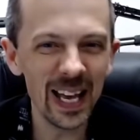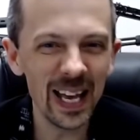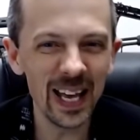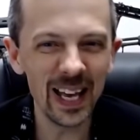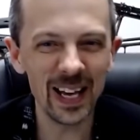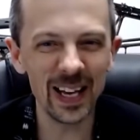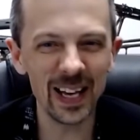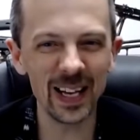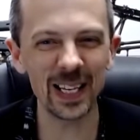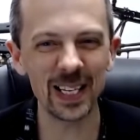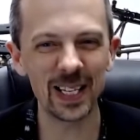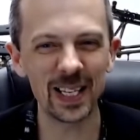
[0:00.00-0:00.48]

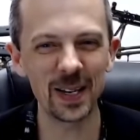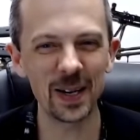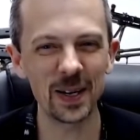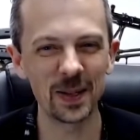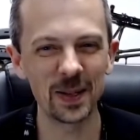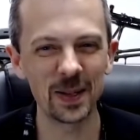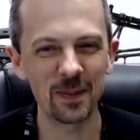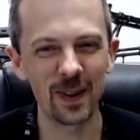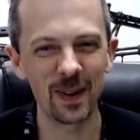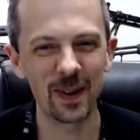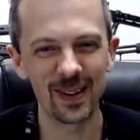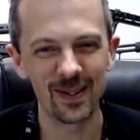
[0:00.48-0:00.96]
This
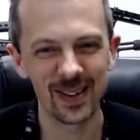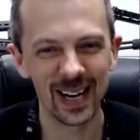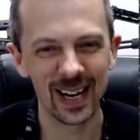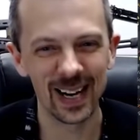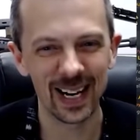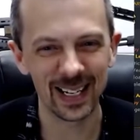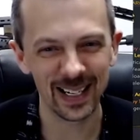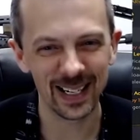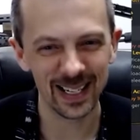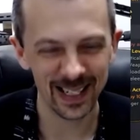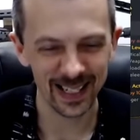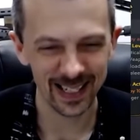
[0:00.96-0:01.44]
is my
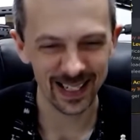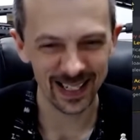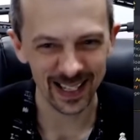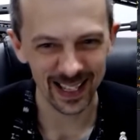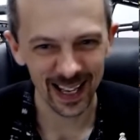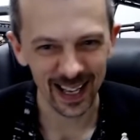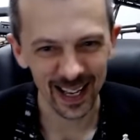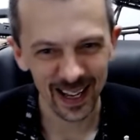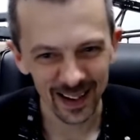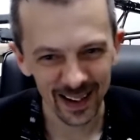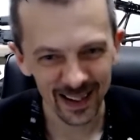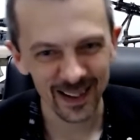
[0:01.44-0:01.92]
reaction to
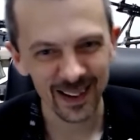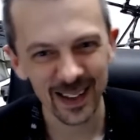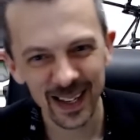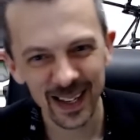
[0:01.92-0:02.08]
that.